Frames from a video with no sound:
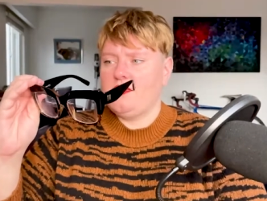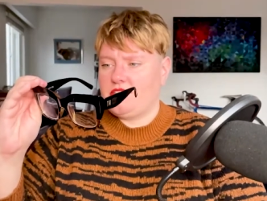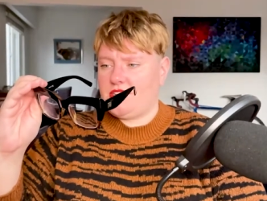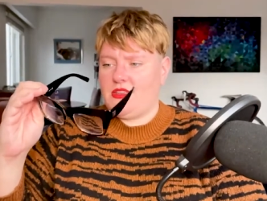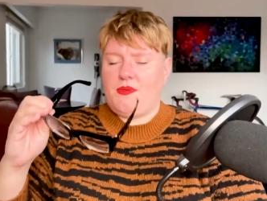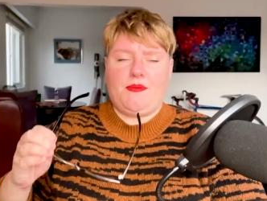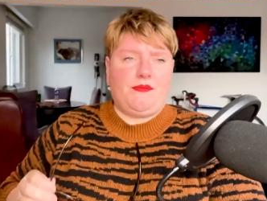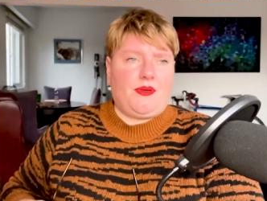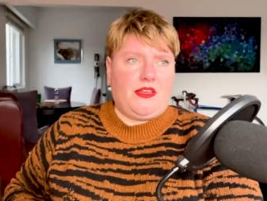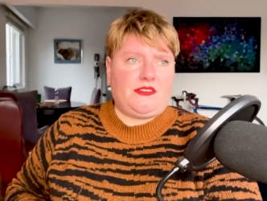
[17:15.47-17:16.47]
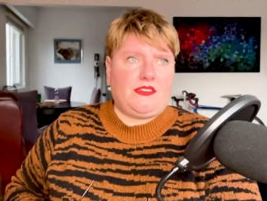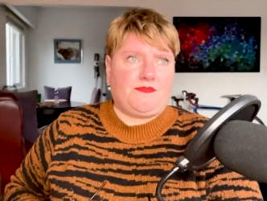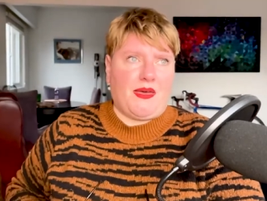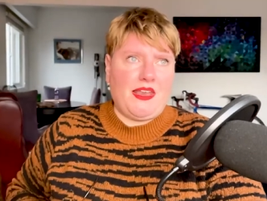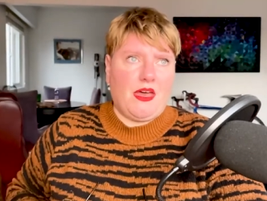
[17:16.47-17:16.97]
Seeing people in person is
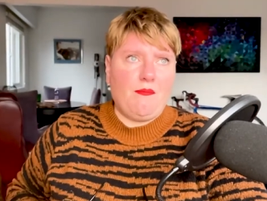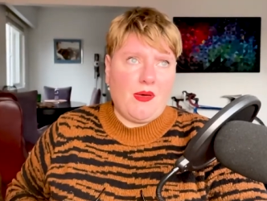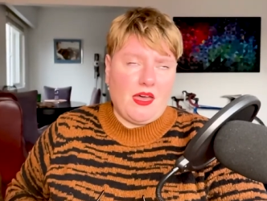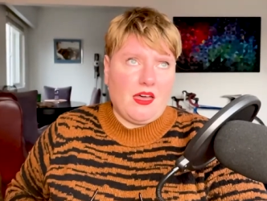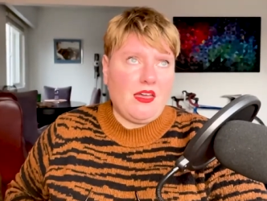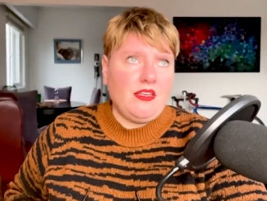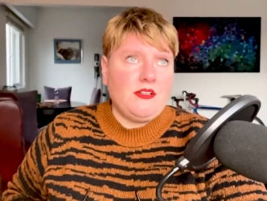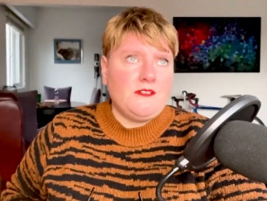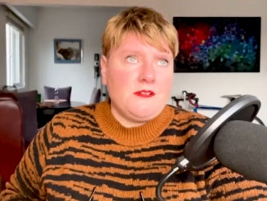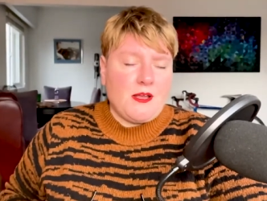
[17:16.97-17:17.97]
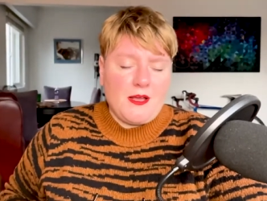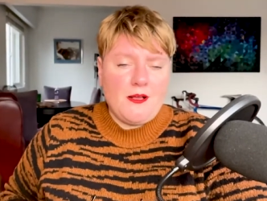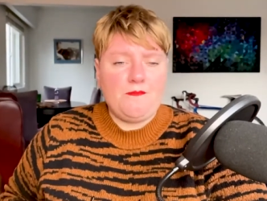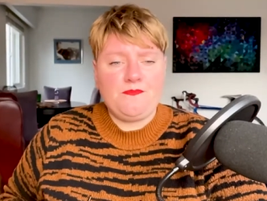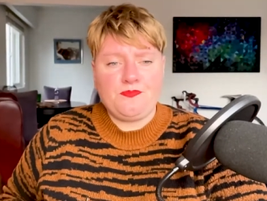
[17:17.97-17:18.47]
better, but
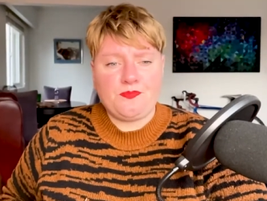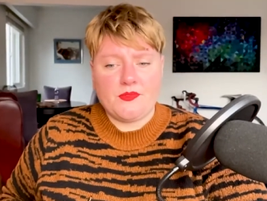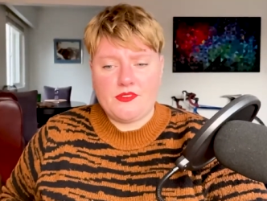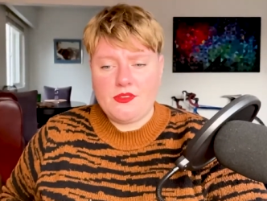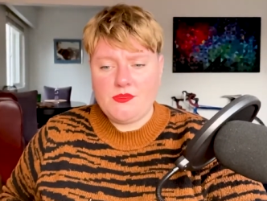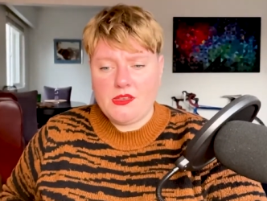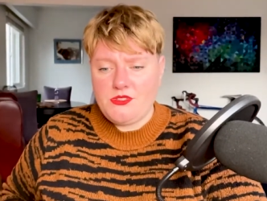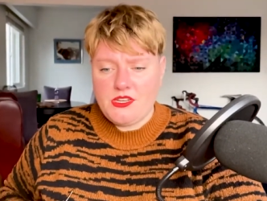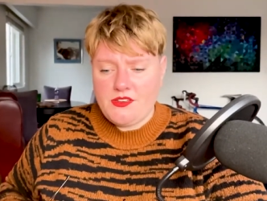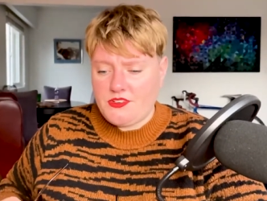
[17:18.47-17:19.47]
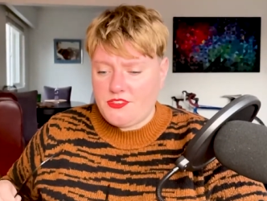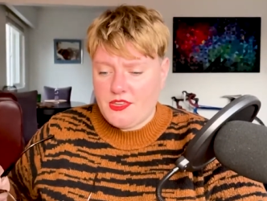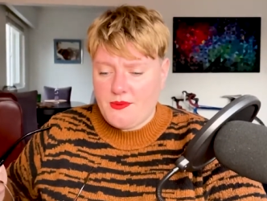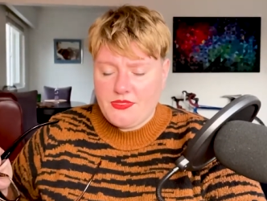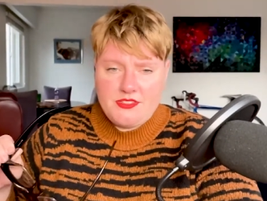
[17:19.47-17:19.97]
um, sometimes you have to think
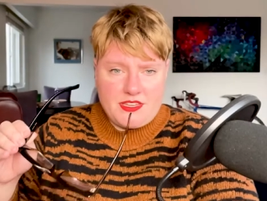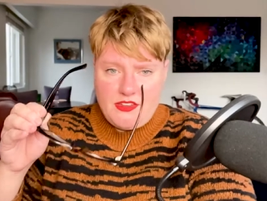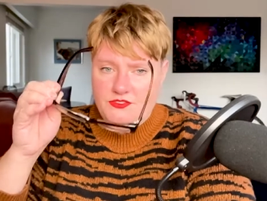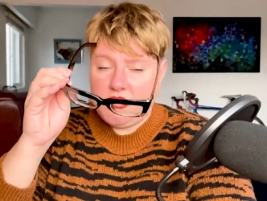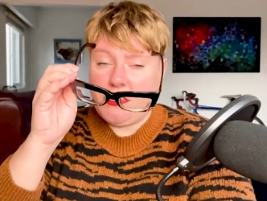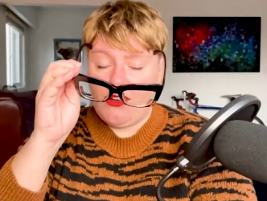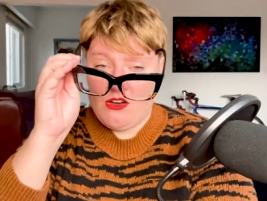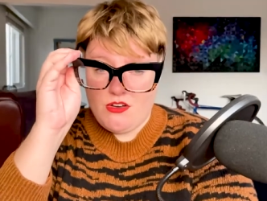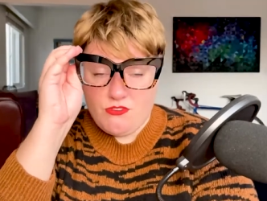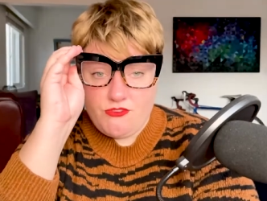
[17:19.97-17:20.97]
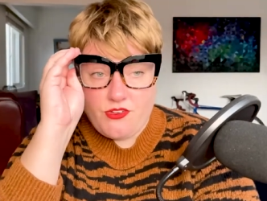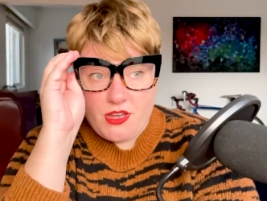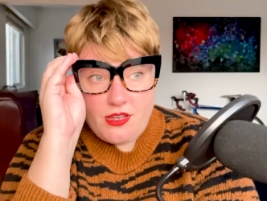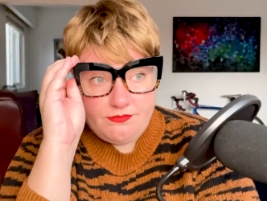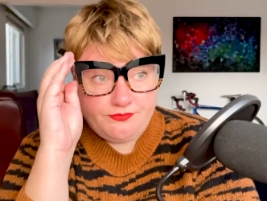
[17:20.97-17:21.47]
about the safety of."
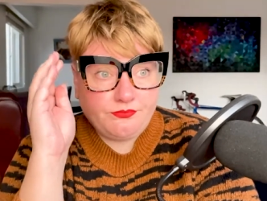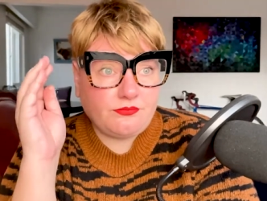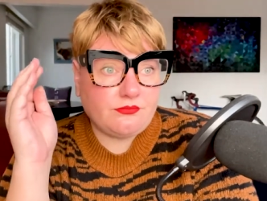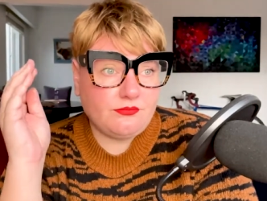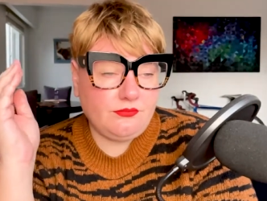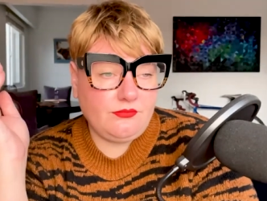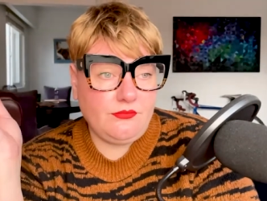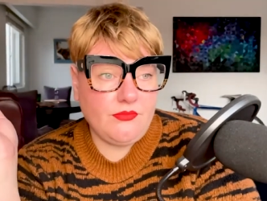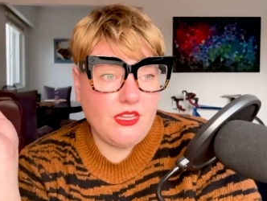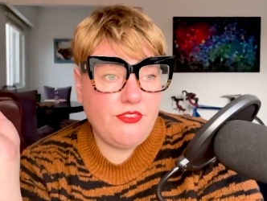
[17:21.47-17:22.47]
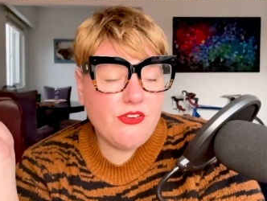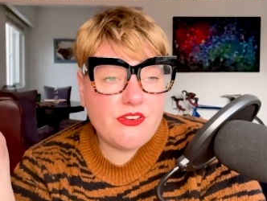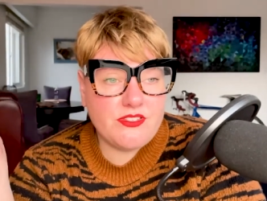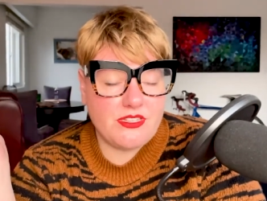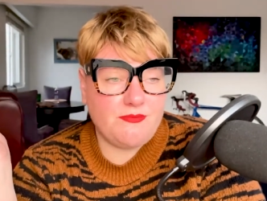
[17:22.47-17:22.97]
Um, if you're
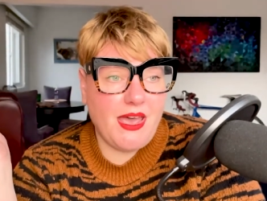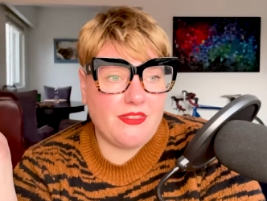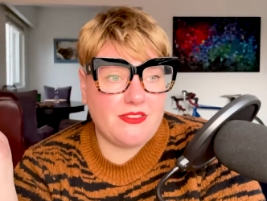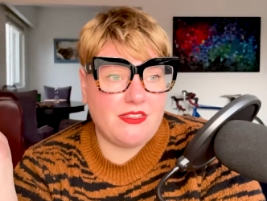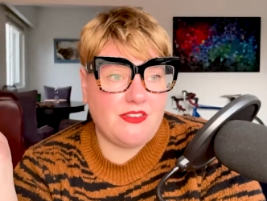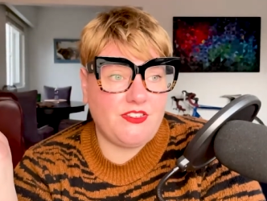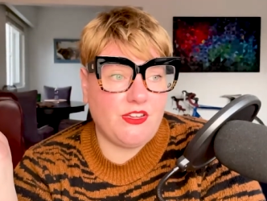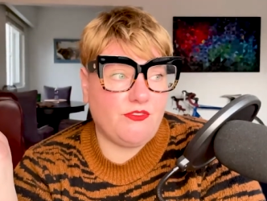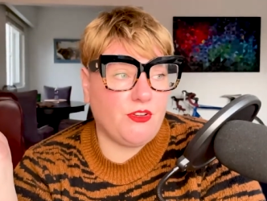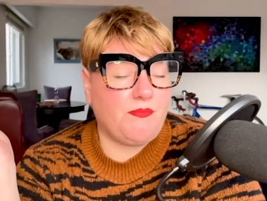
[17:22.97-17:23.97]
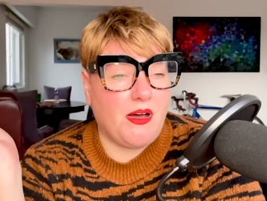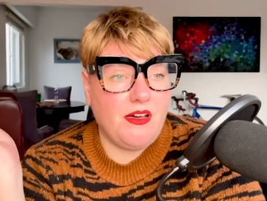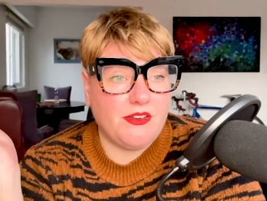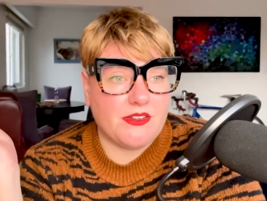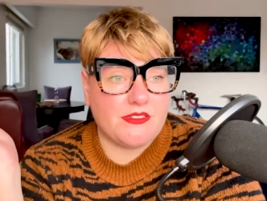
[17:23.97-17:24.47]
a cis man, the safety of your
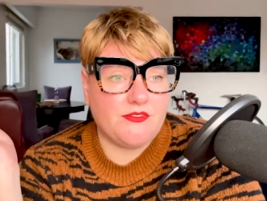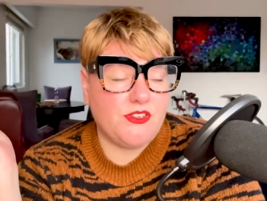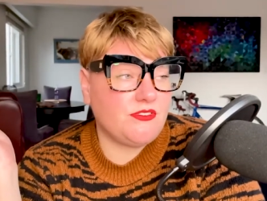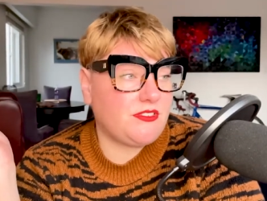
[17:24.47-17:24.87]
partners. If you're a